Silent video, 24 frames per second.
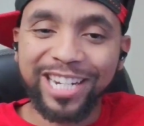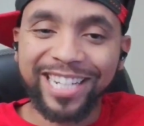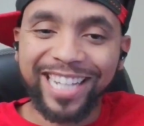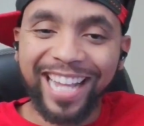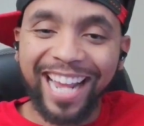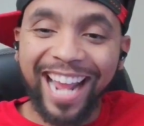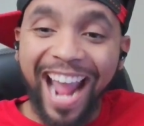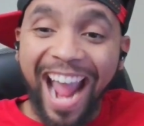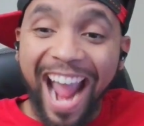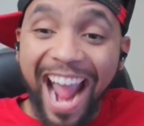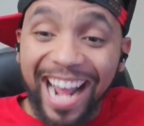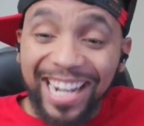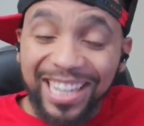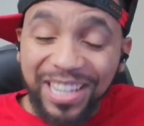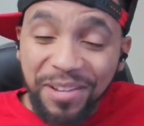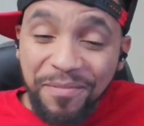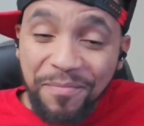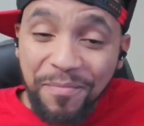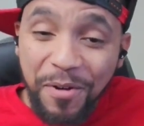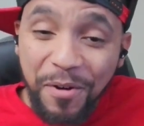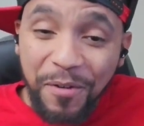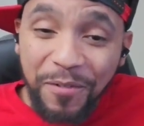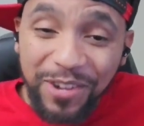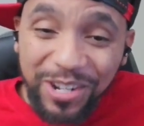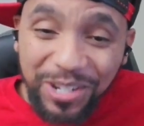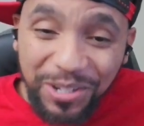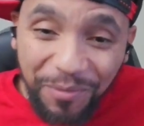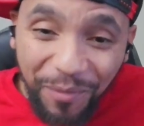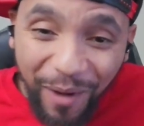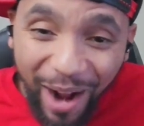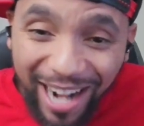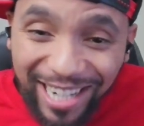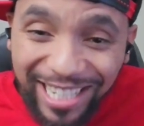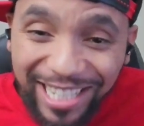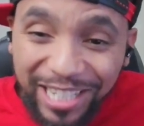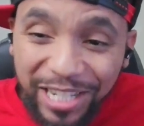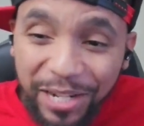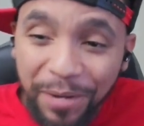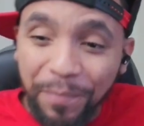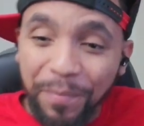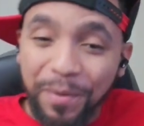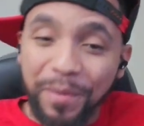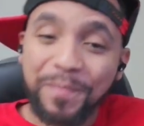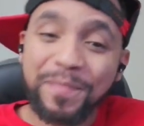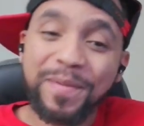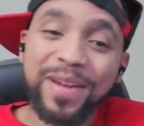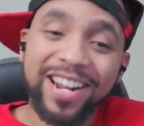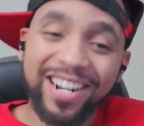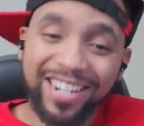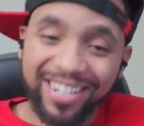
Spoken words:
they at the movies watching the premiere?